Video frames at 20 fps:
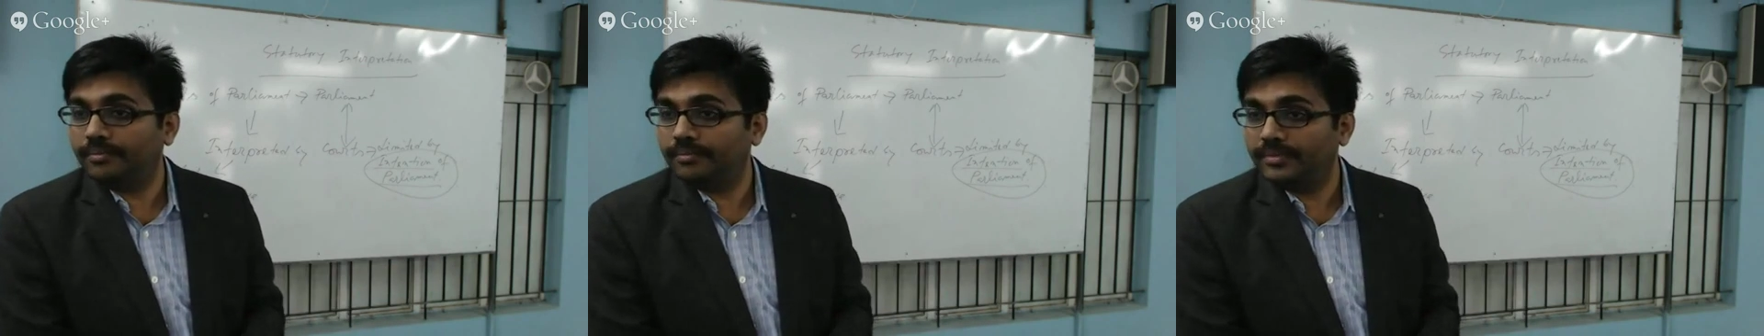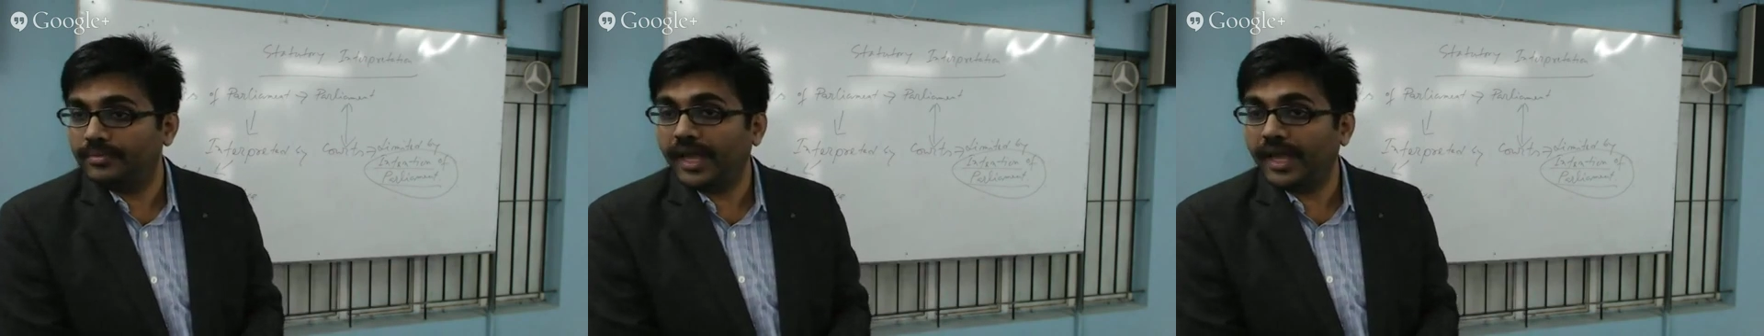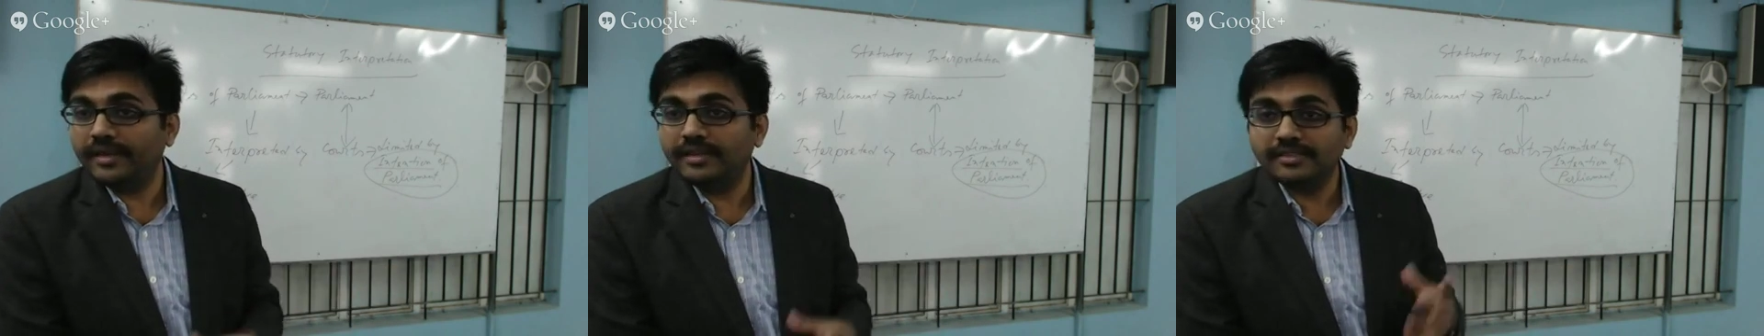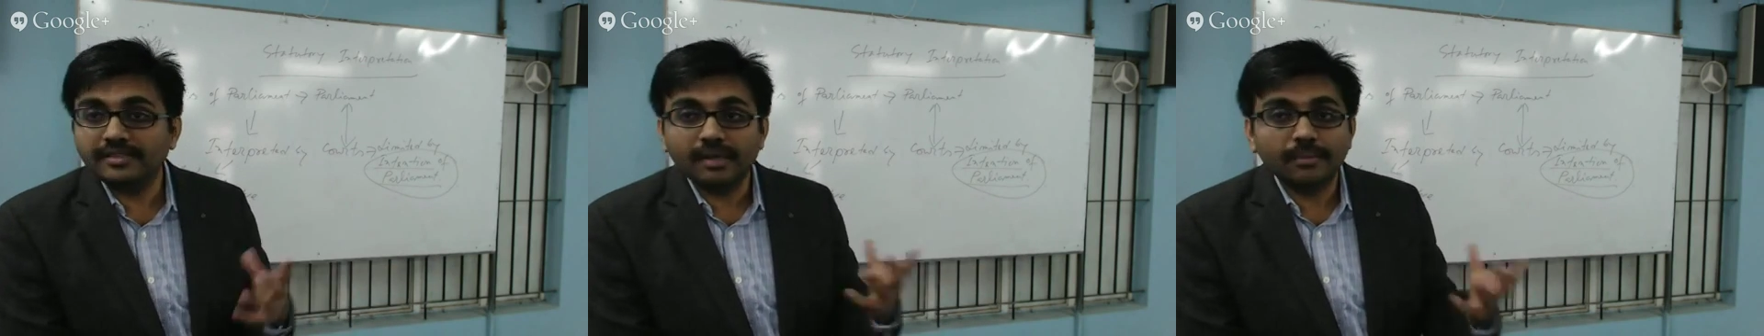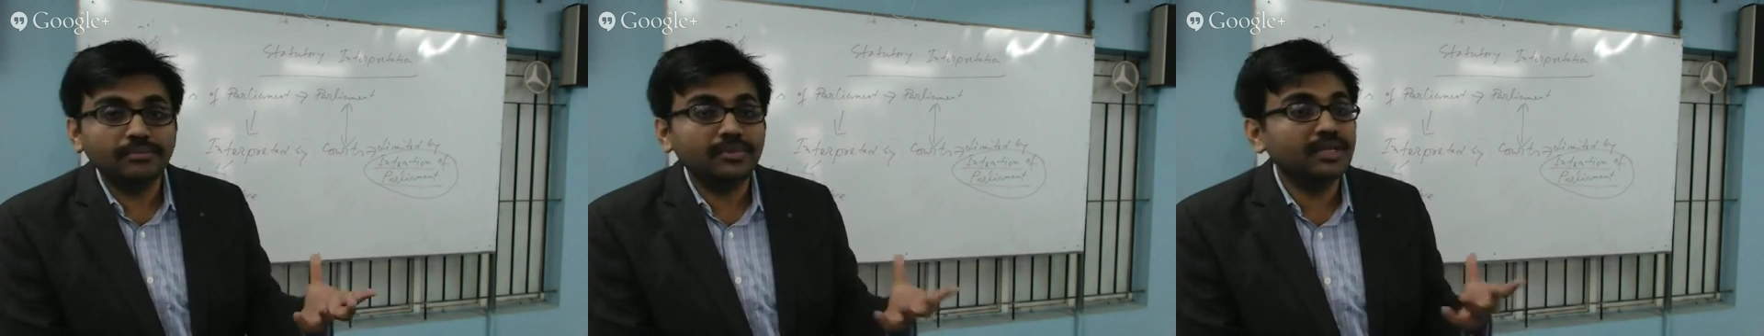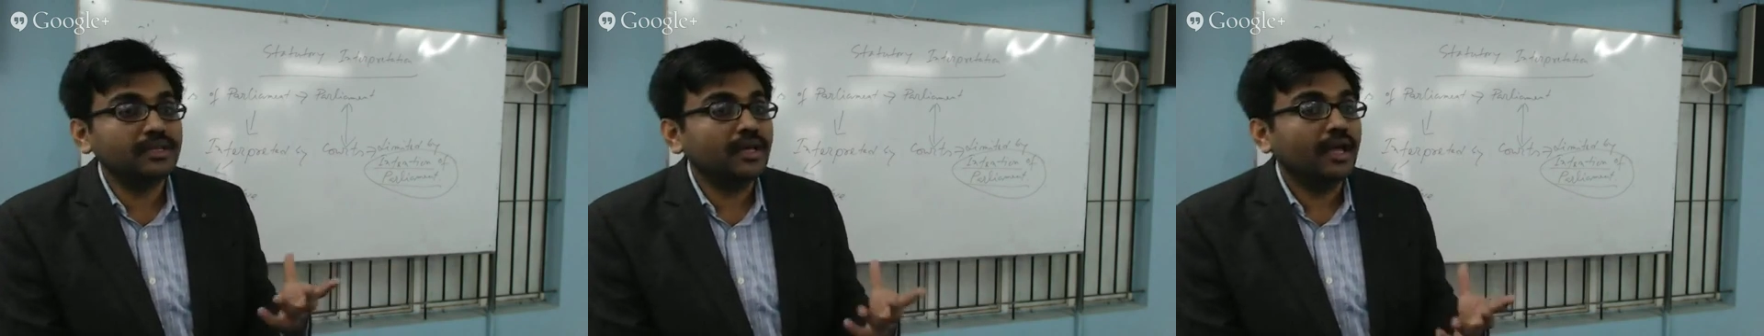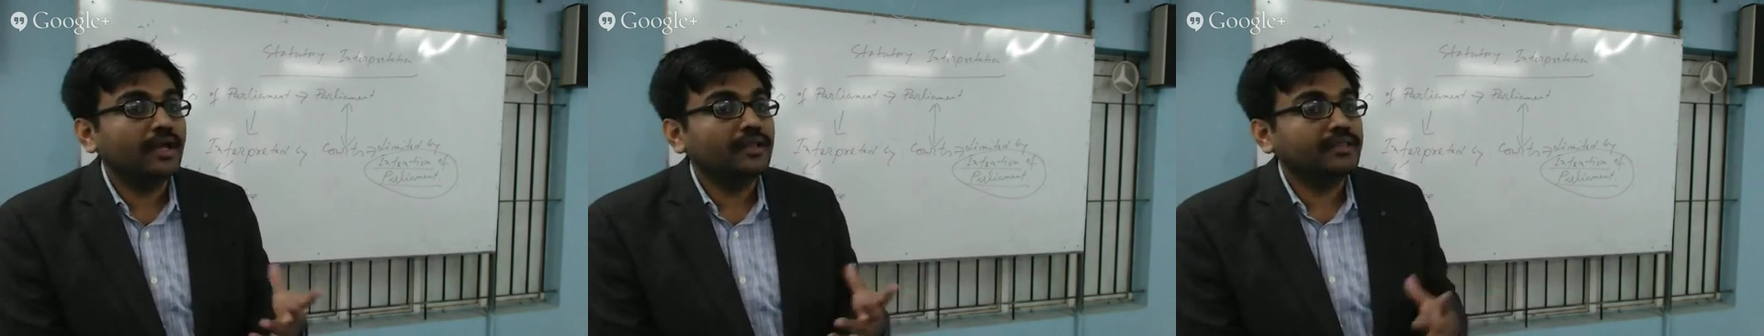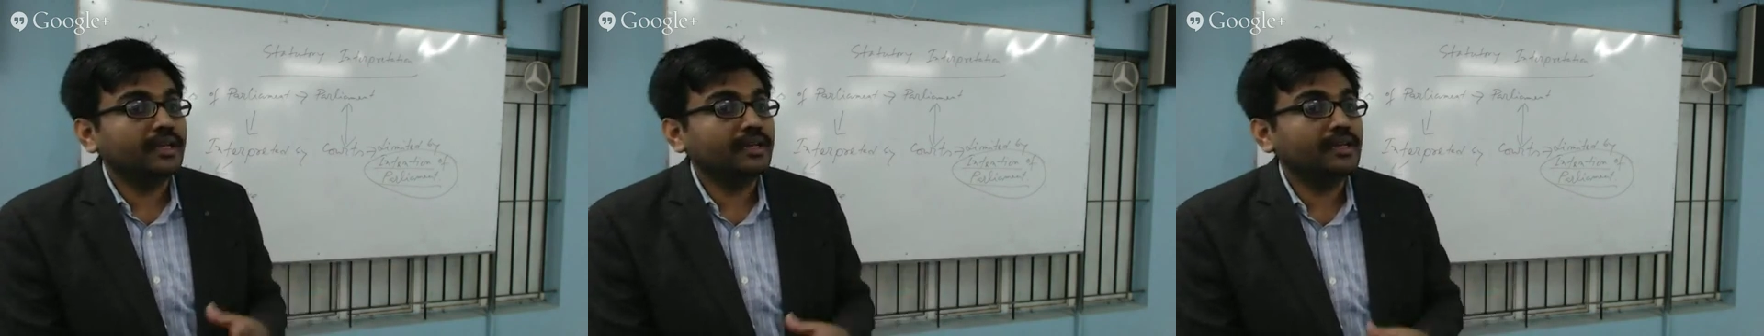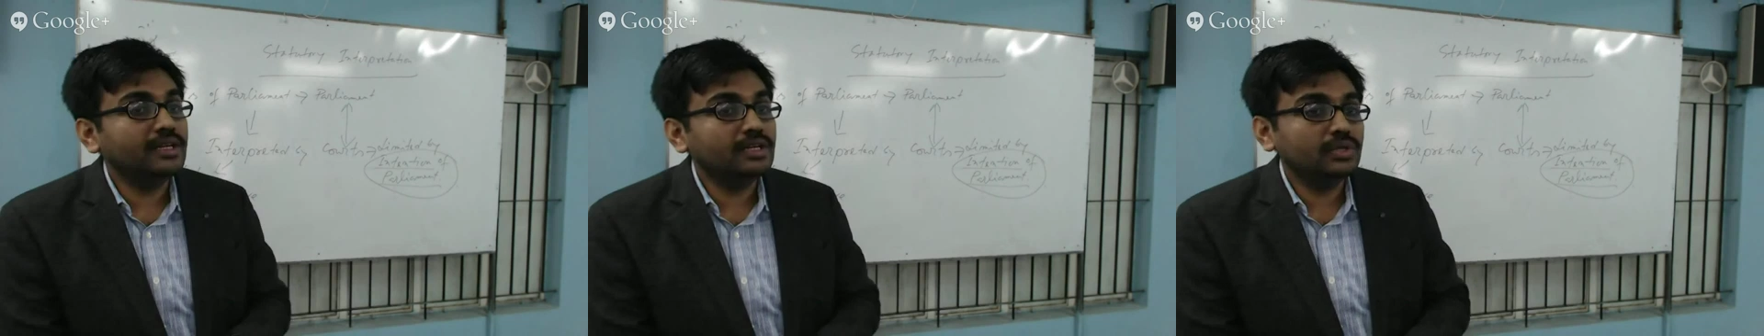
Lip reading: That is something they need